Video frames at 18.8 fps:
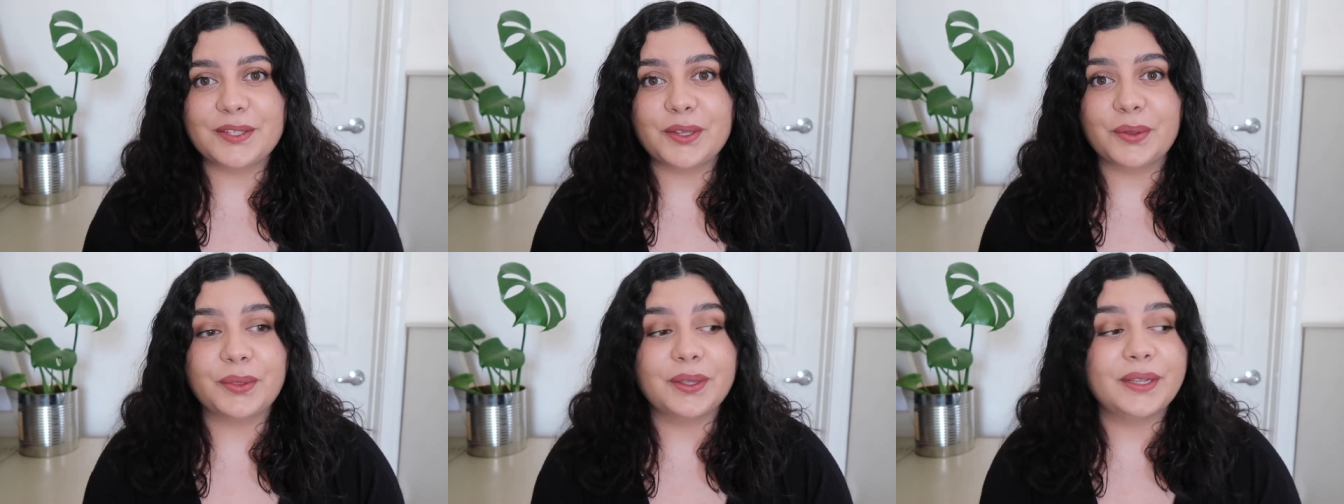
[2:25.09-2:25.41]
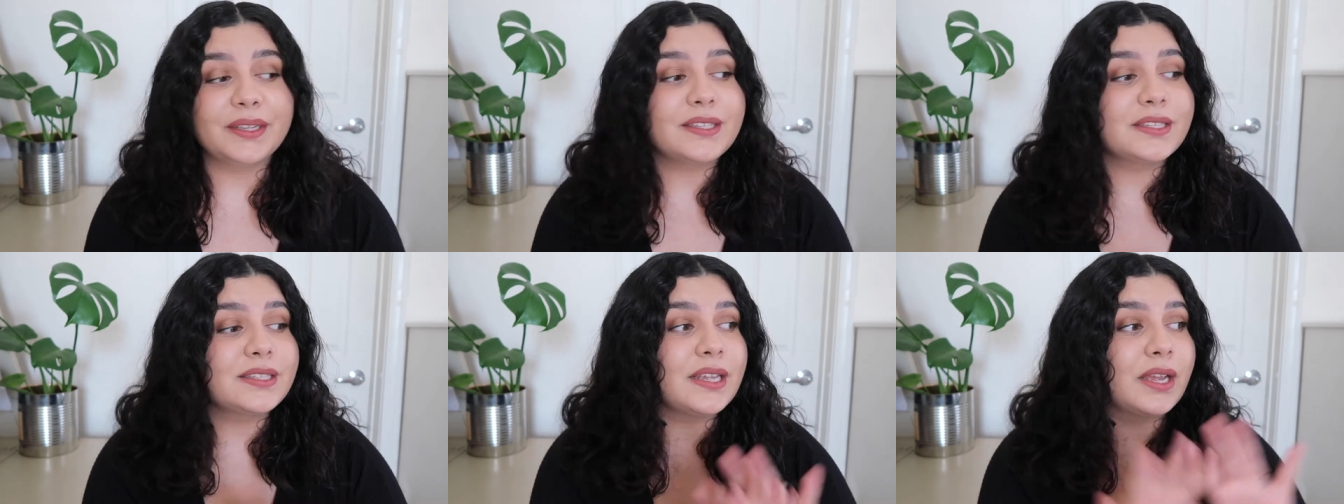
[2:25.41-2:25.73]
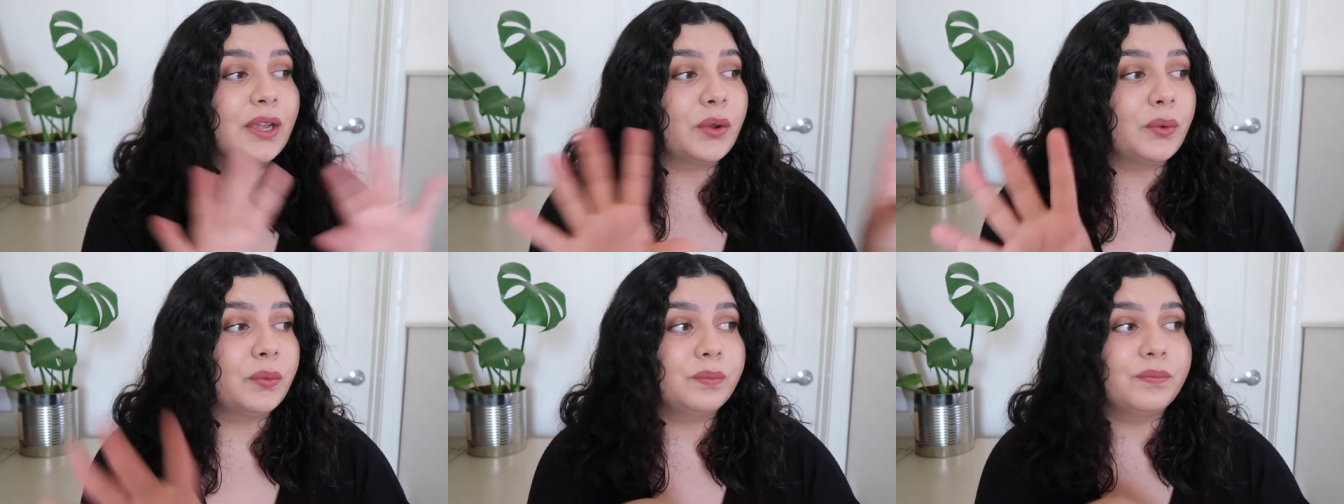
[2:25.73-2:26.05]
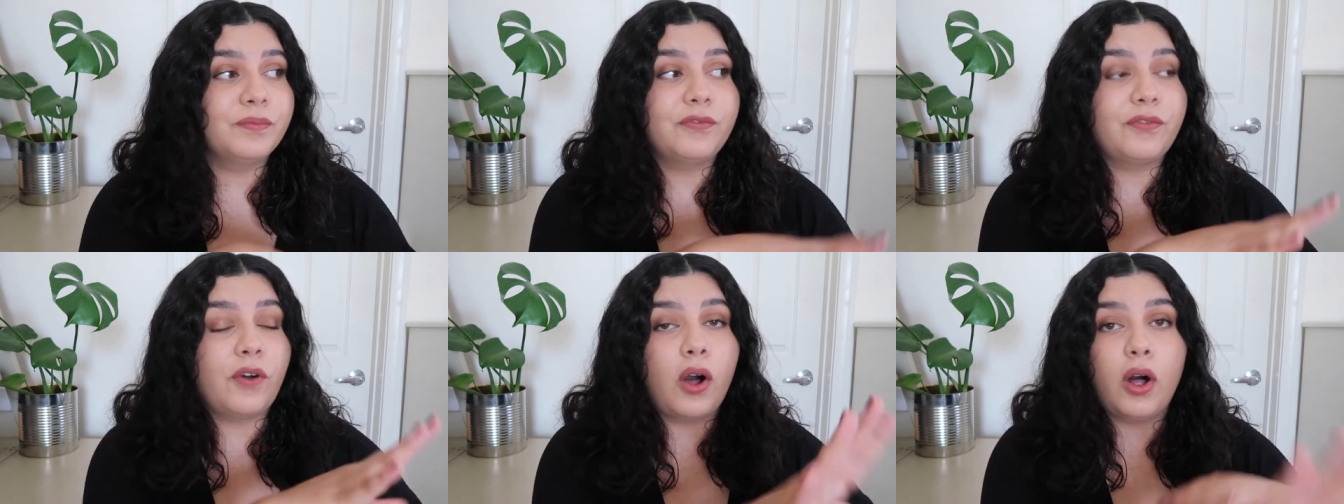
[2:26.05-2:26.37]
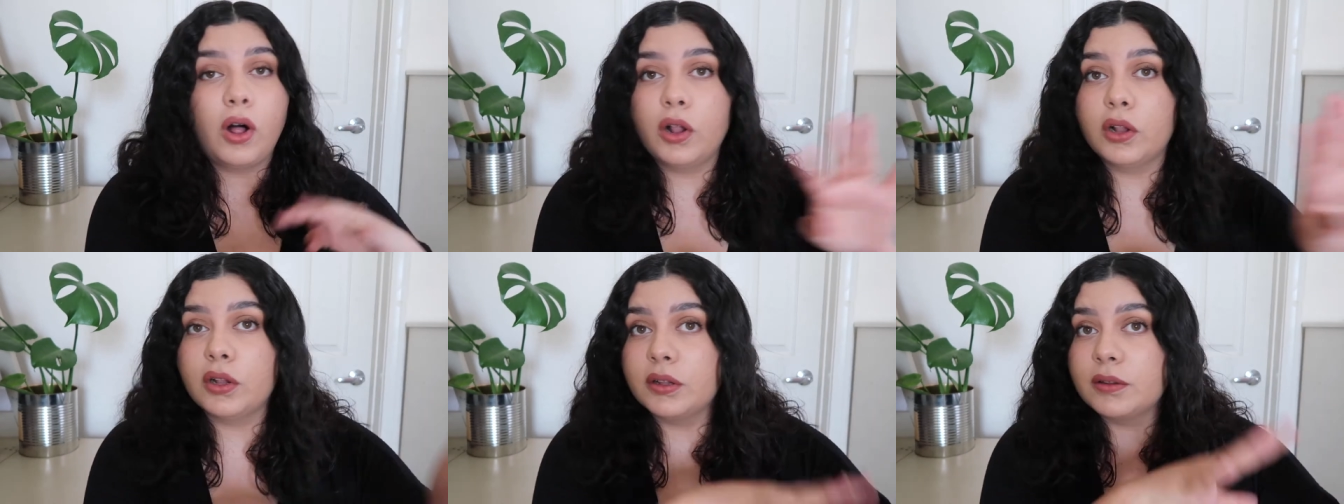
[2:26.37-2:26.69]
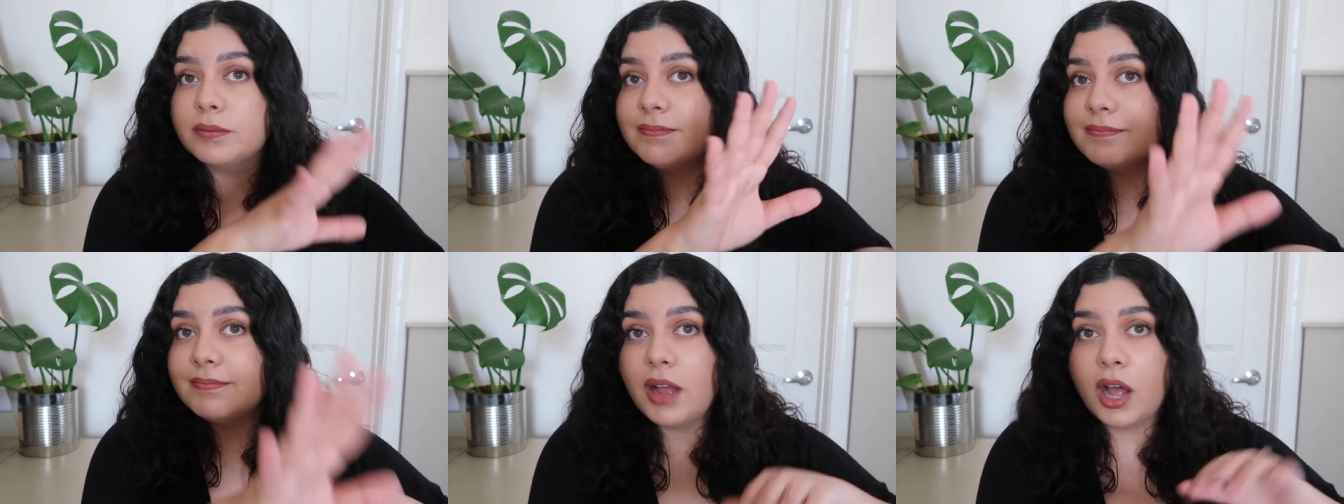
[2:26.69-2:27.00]
So this
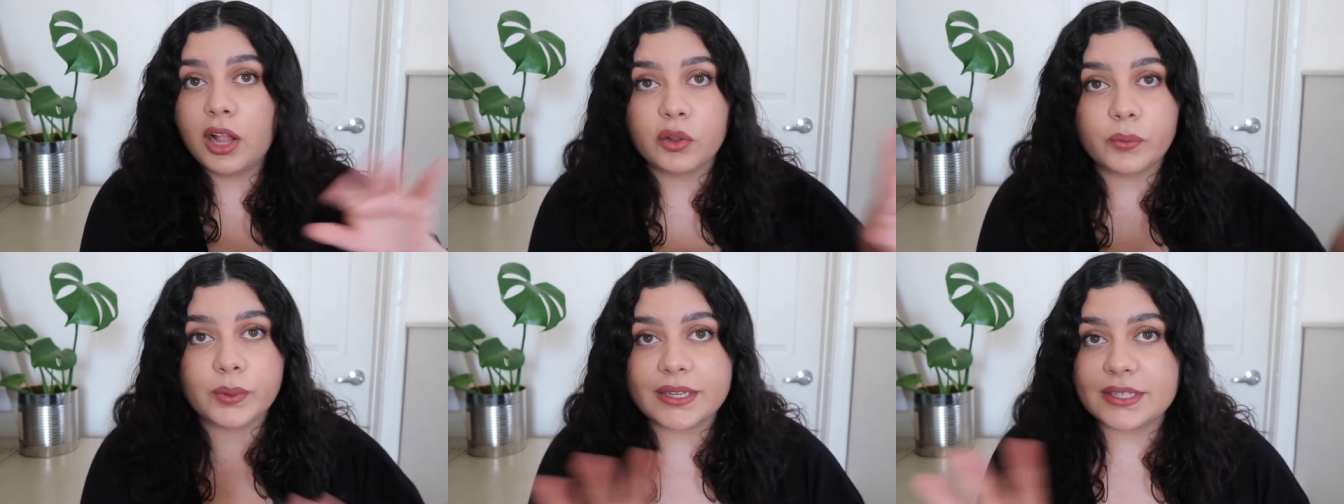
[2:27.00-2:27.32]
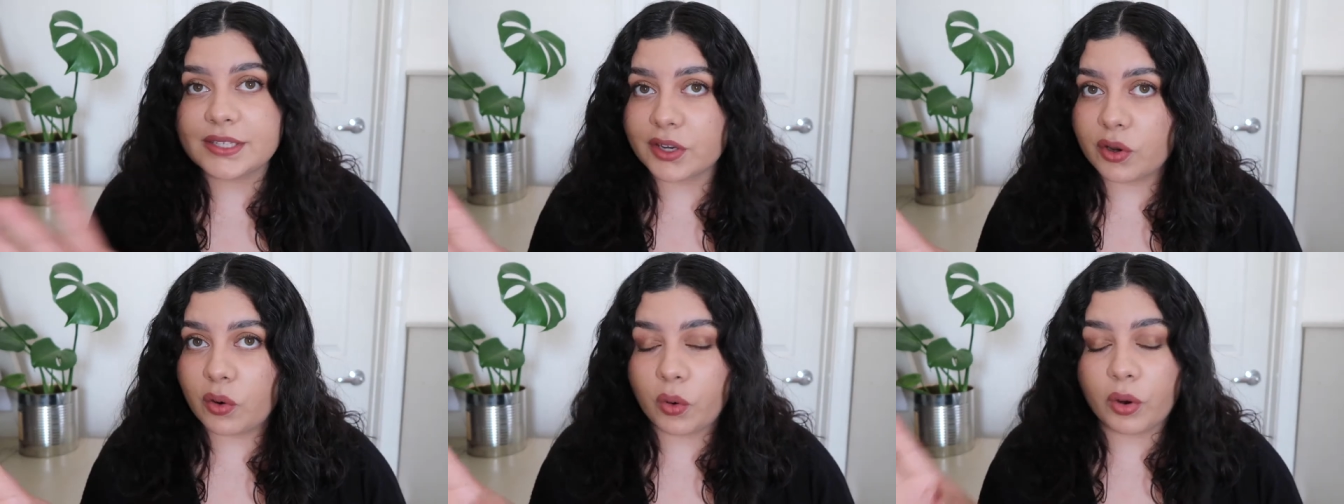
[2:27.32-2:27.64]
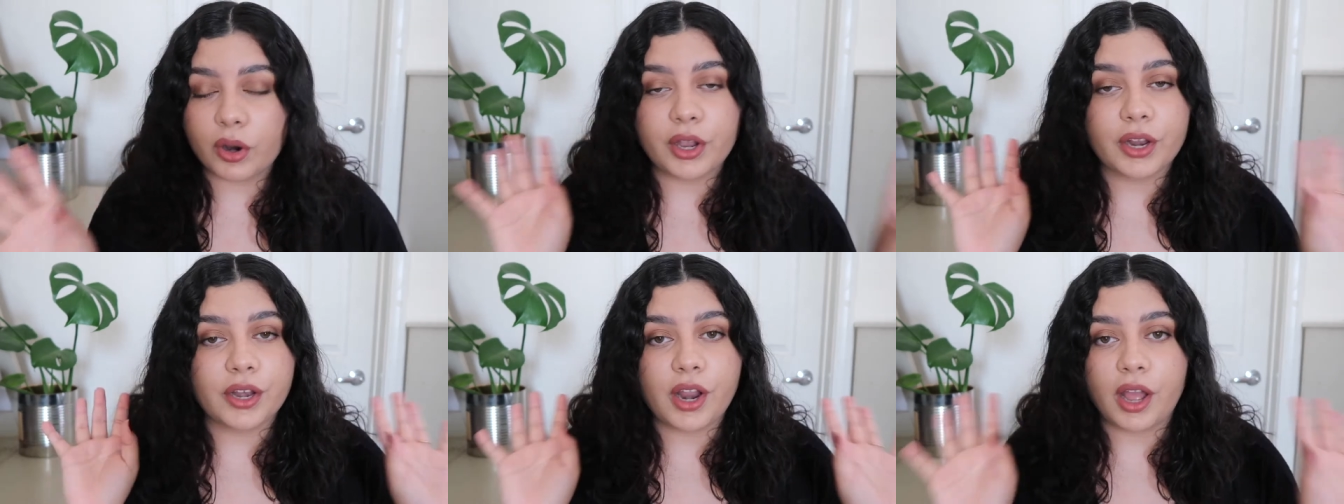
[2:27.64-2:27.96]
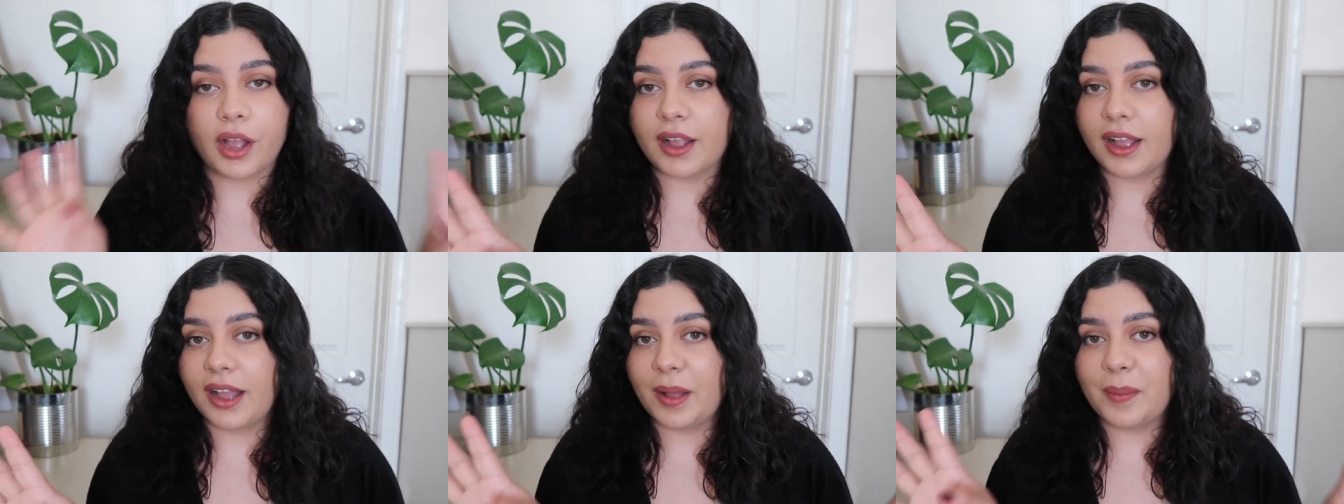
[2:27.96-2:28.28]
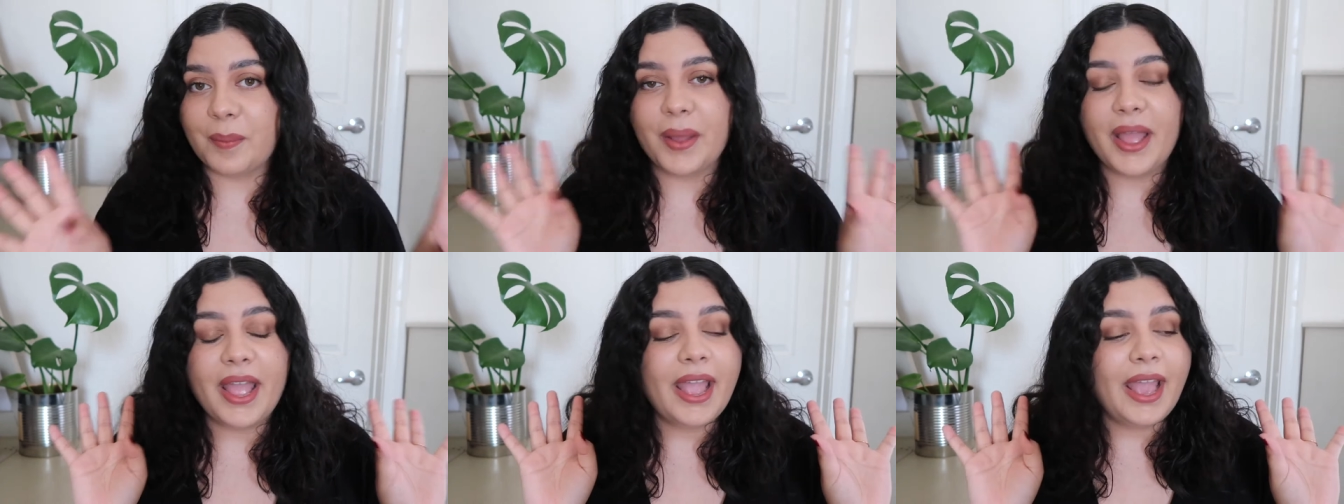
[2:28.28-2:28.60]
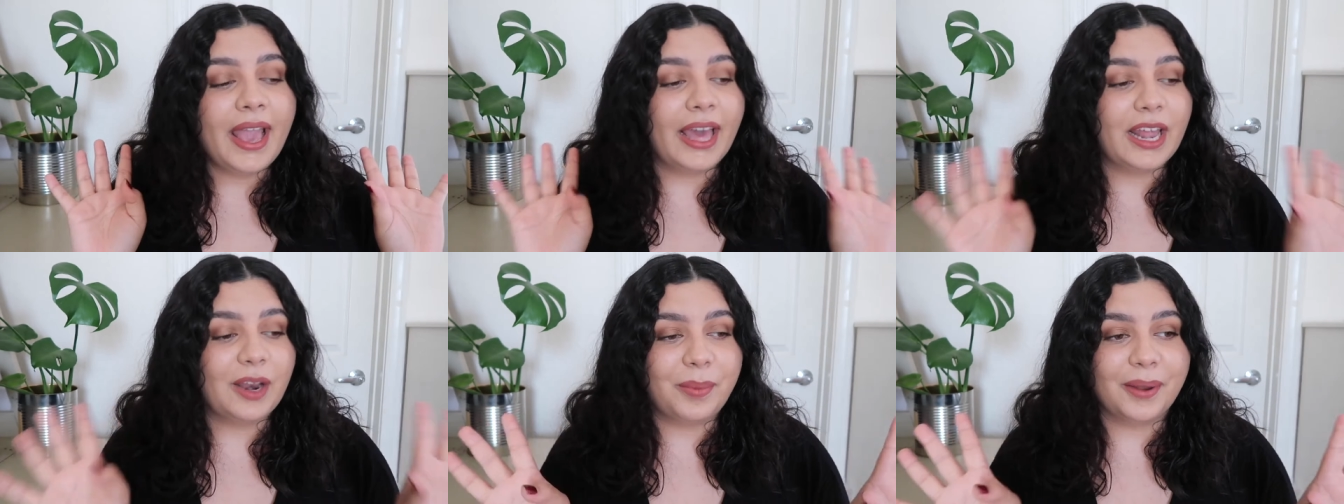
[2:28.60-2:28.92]
fall Halloween decor could not come
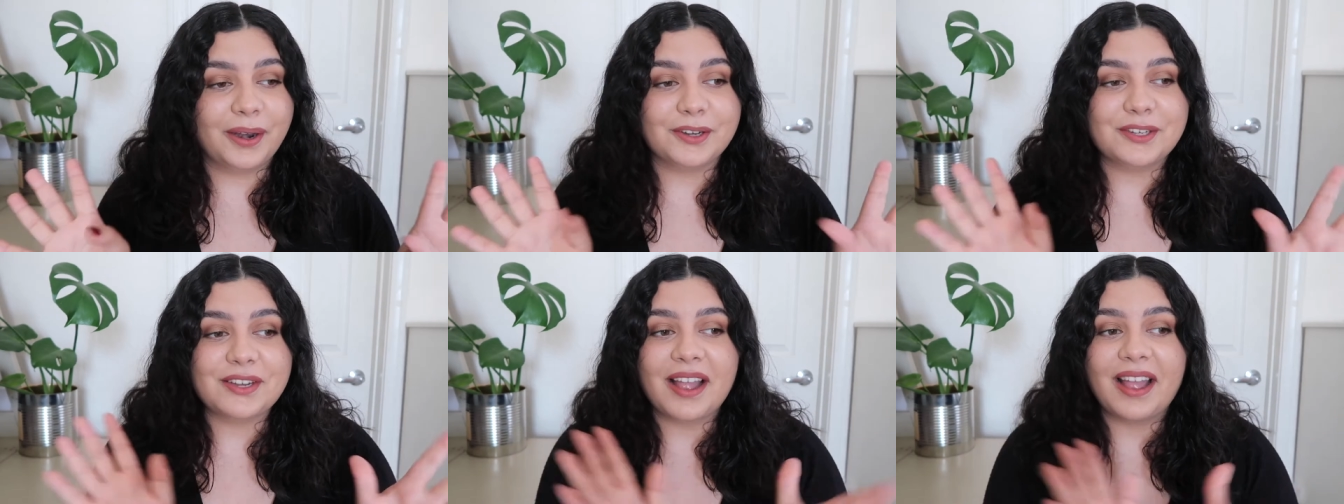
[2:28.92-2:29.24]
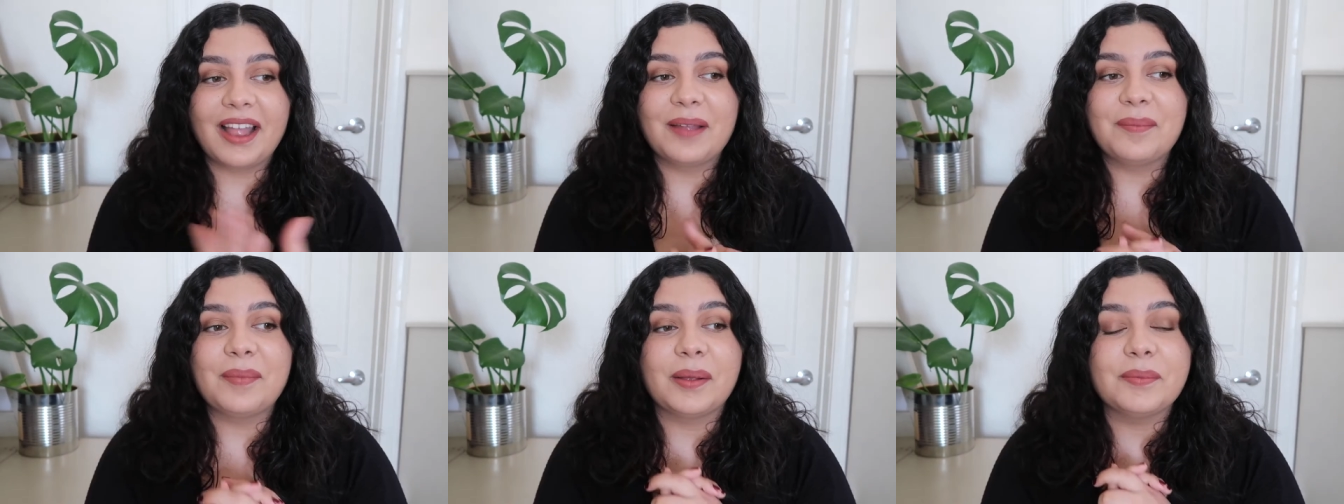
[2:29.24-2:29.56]
at a better time.